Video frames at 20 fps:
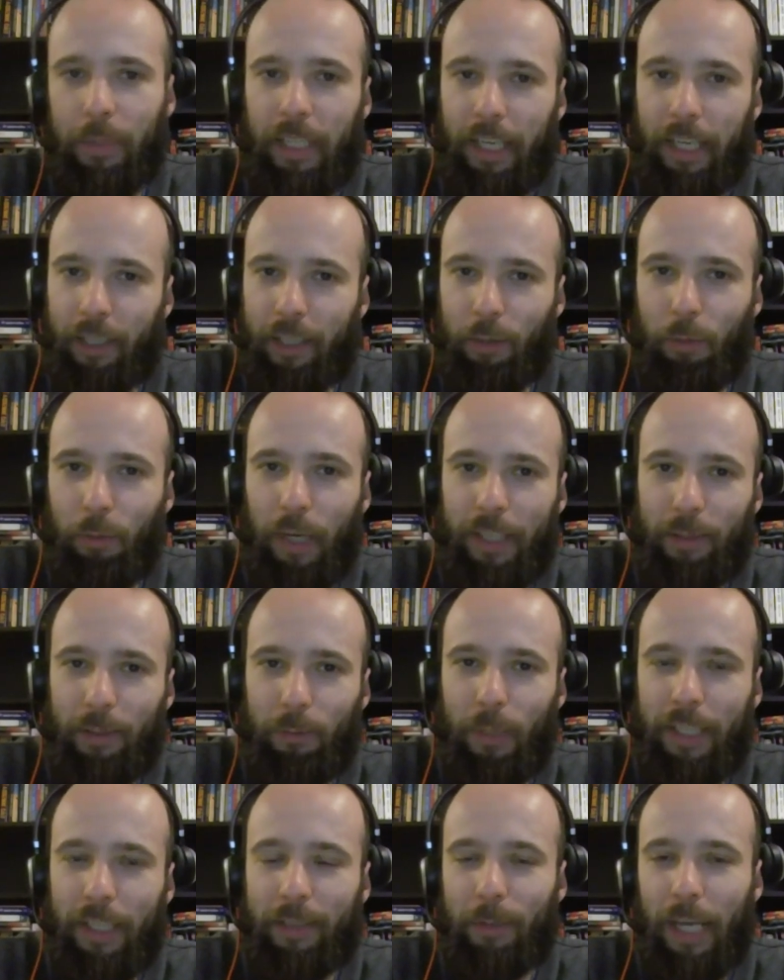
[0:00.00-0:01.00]
can be like
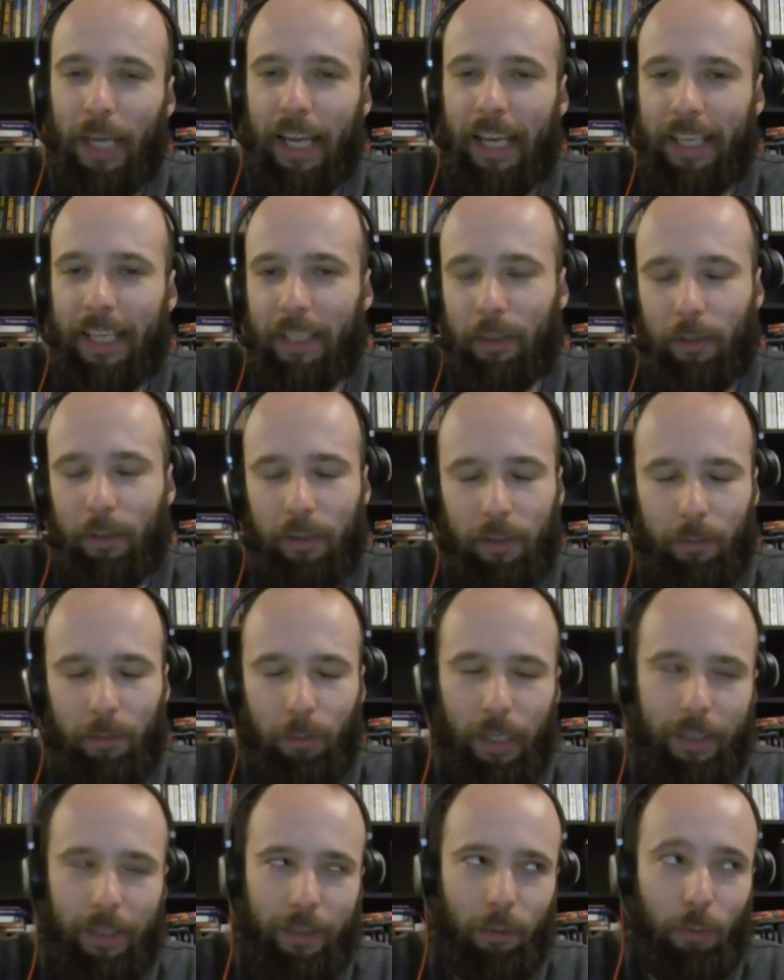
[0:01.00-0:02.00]
one
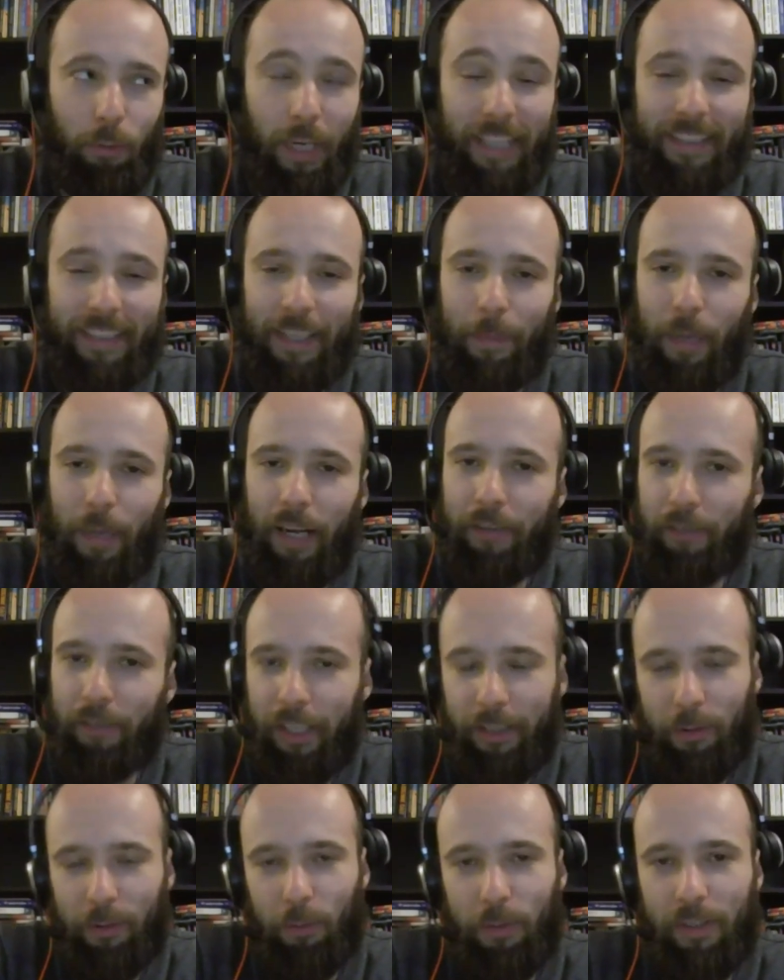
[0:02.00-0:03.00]
weight above,
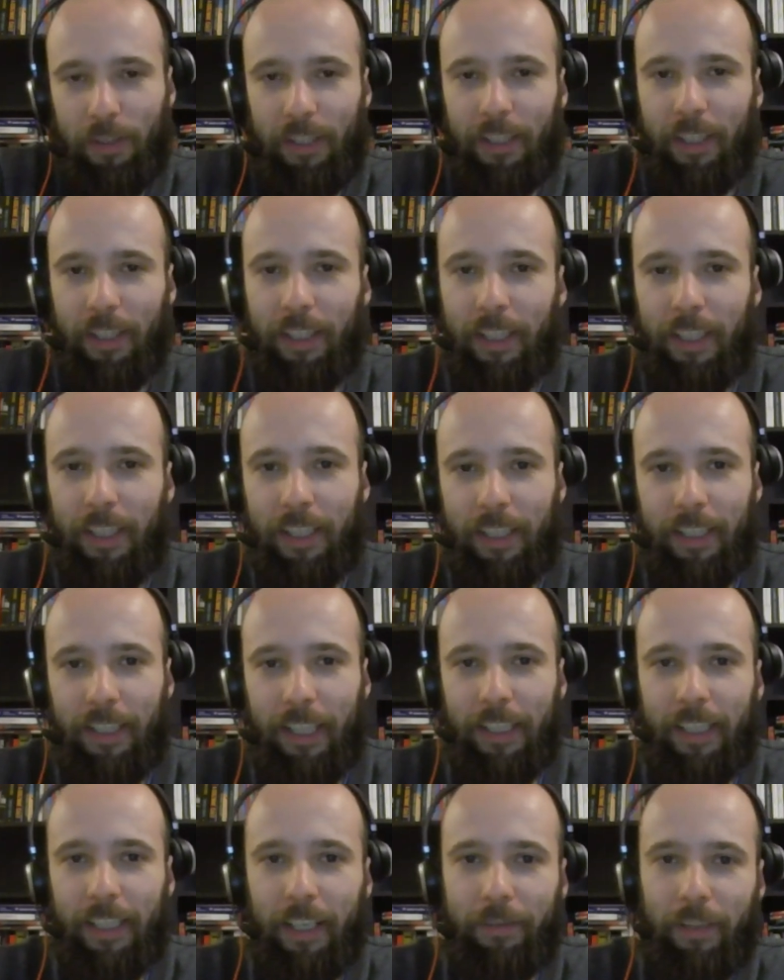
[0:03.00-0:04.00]
and you still
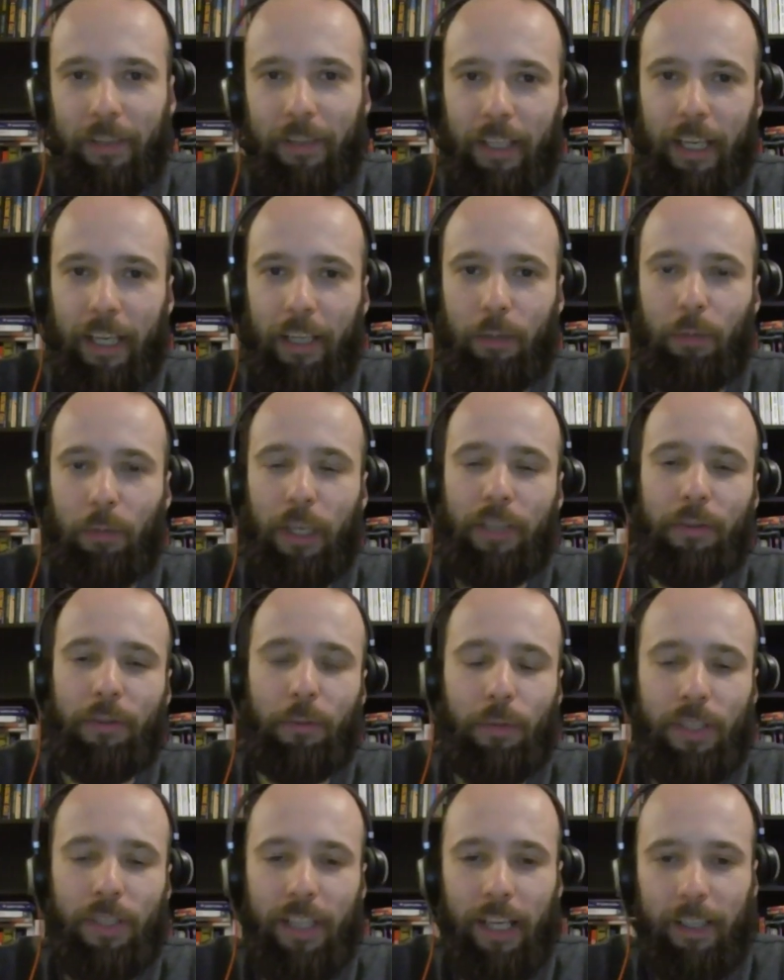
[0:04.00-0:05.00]
can have like great
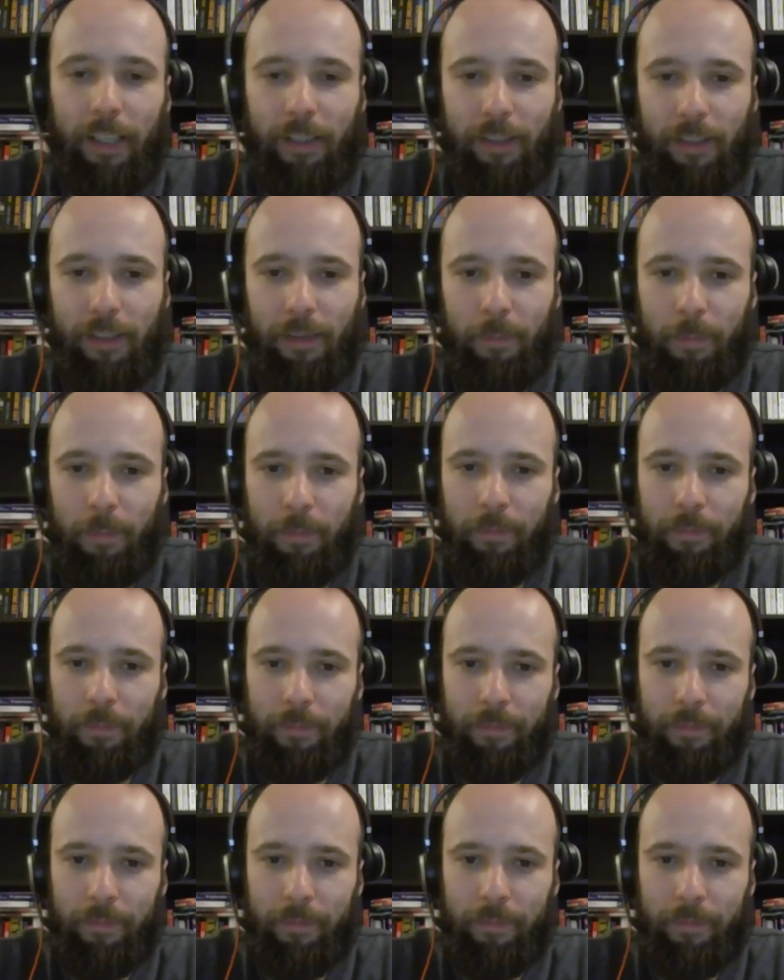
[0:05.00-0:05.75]
results.